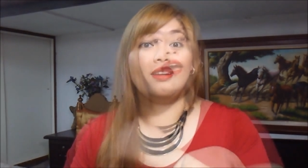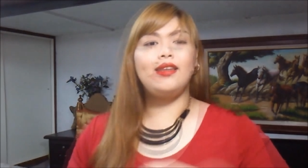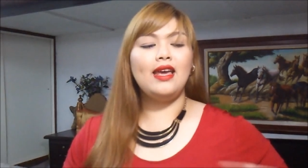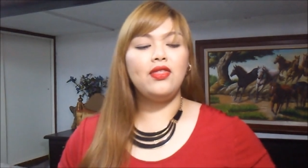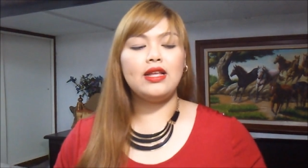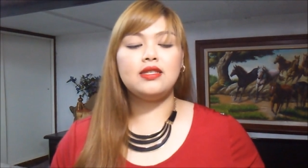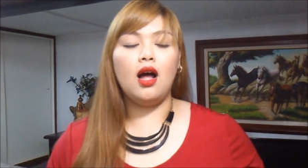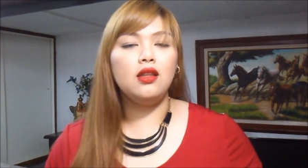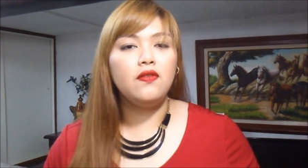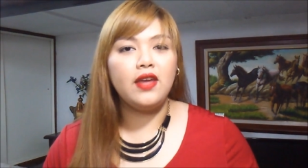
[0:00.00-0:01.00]
And yeah, that's
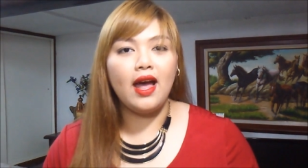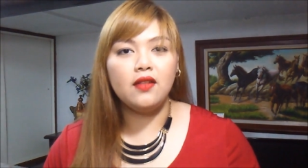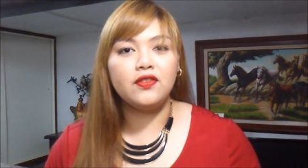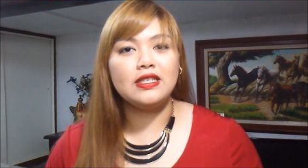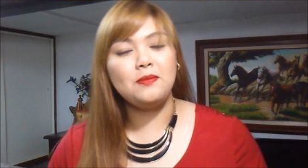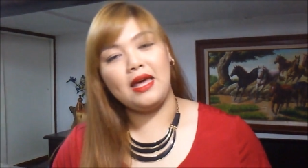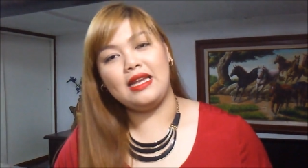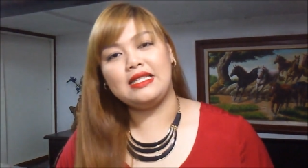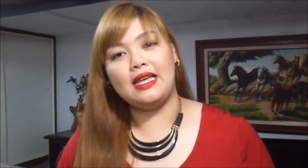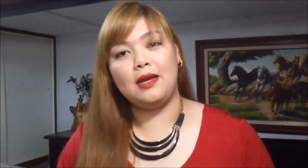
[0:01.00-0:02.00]
all of the e.l.f.
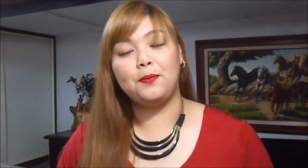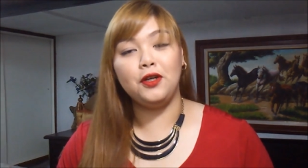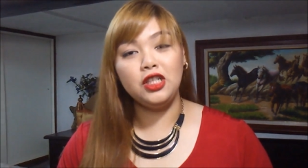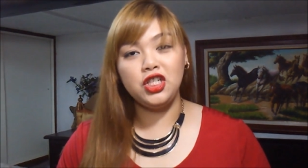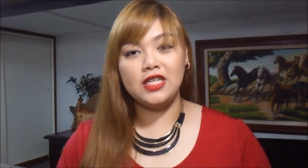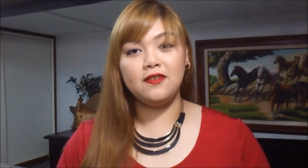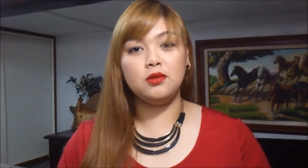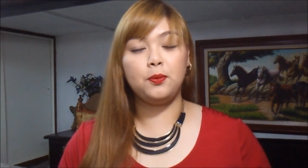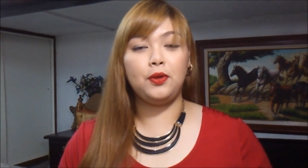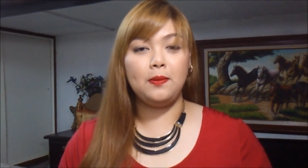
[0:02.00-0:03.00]
cosmetics that I purchased from
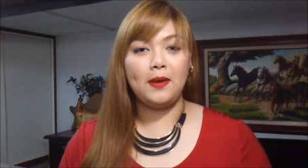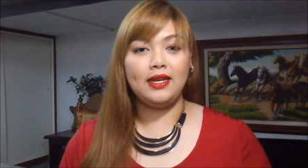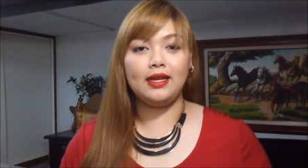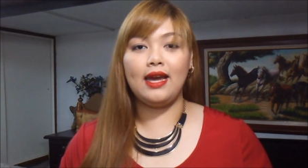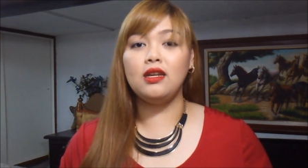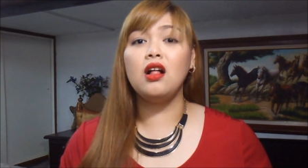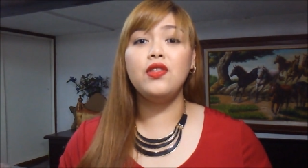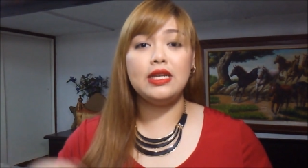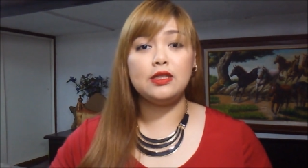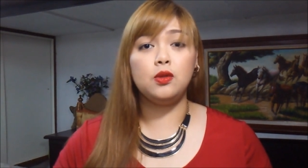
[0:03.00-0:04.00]
the Primp Pad. Again, all
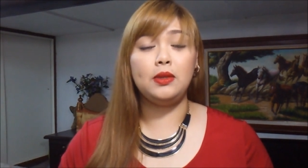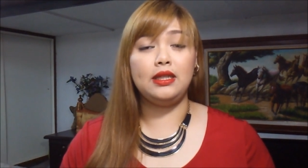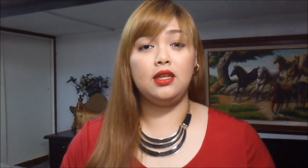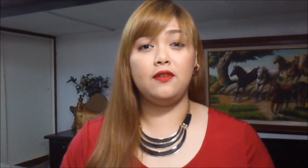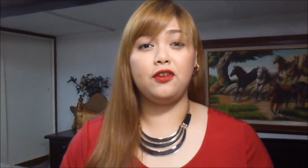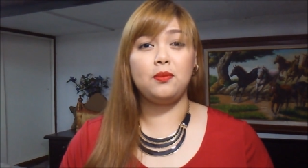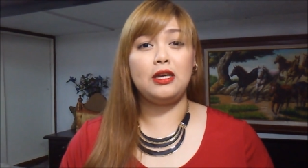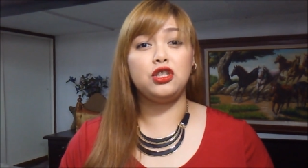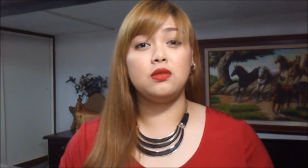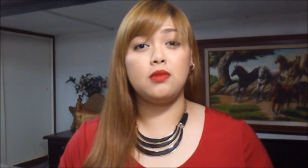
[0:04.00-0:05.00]
the links will be in the
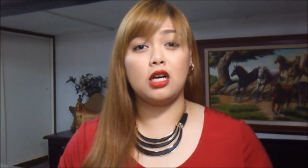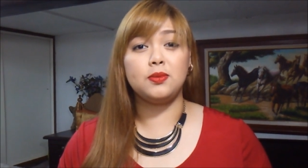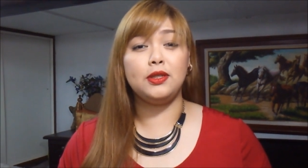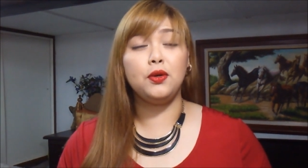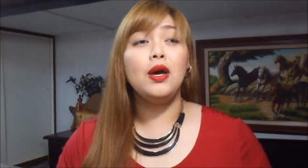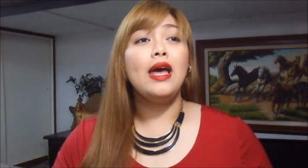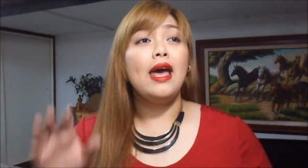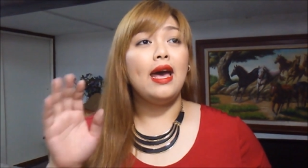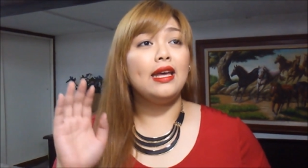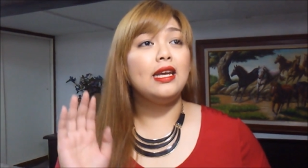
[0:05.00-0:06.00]
information box below.
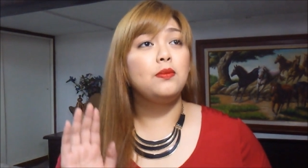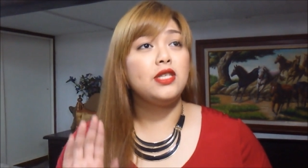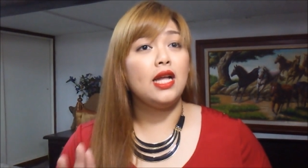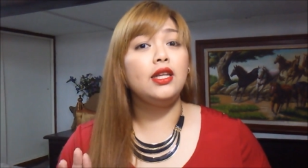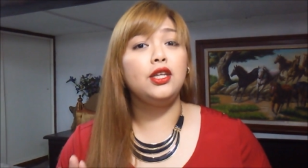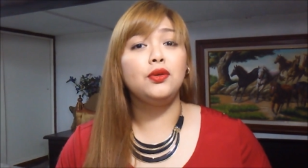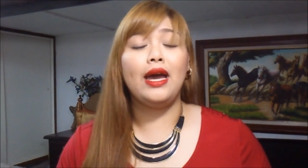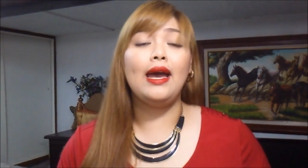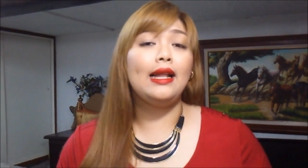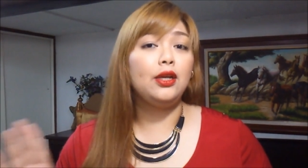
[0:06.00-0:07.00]
And I'm telling you,
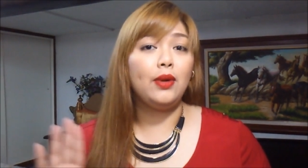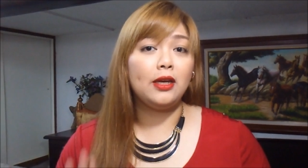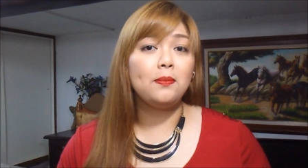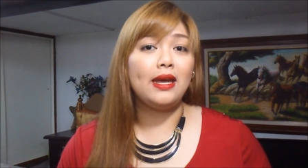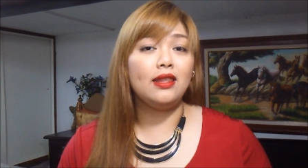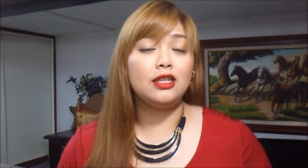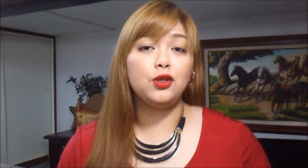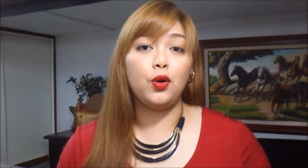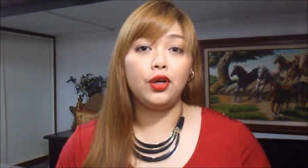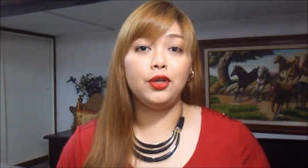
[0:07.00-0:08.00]
I highly recommend that
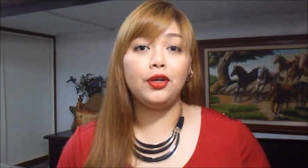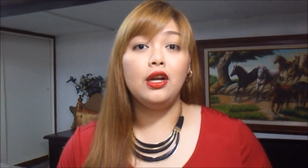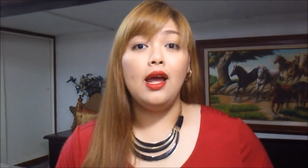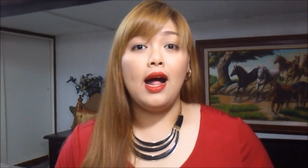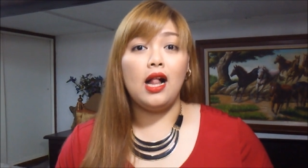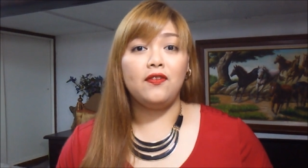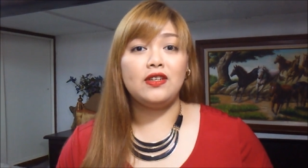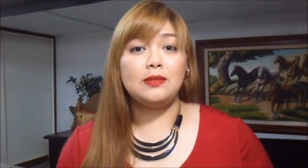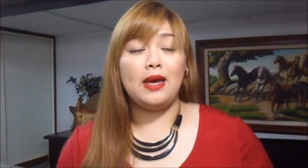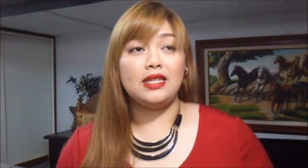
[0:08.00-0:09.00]
you order e.l.f.
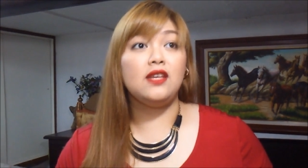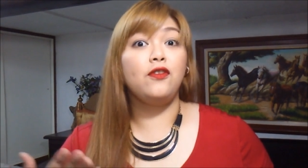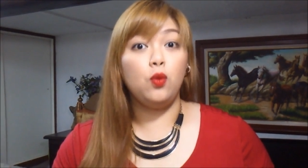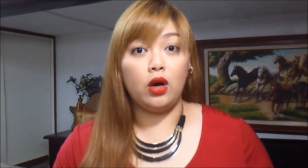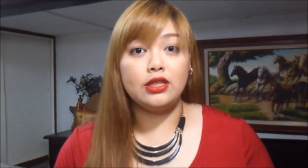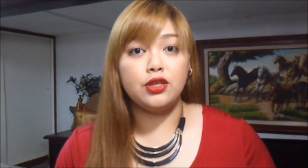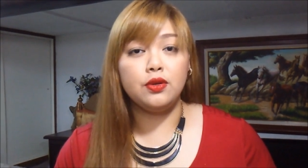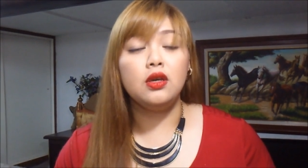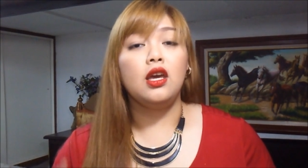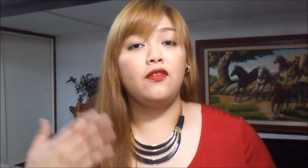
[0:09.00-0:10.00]
cosmetics if you want
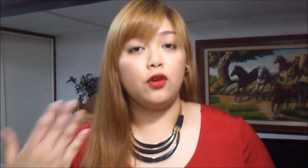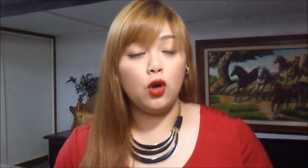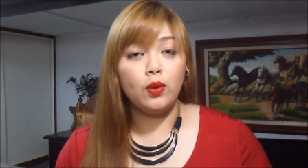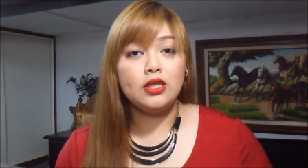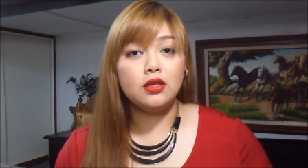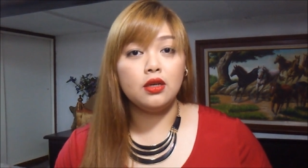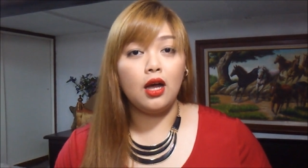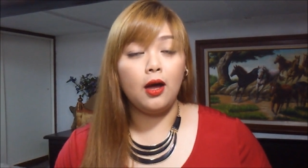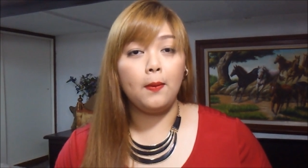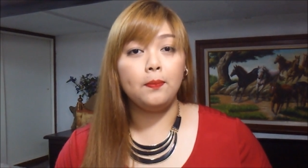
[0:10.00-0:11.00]
to. If you're going to
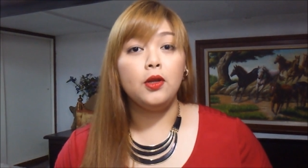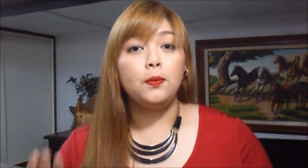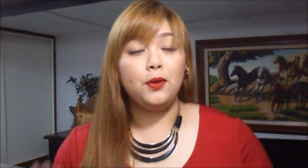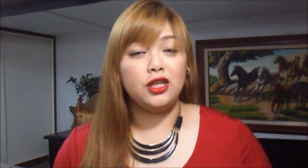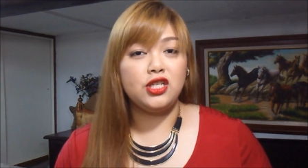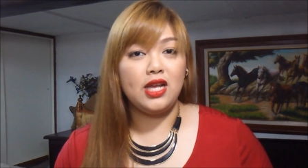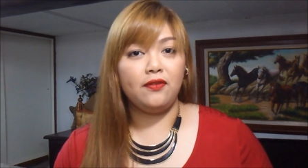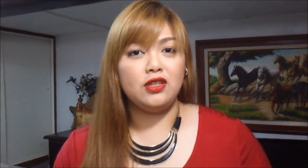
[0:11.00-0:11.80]
um, purchase e.l.f.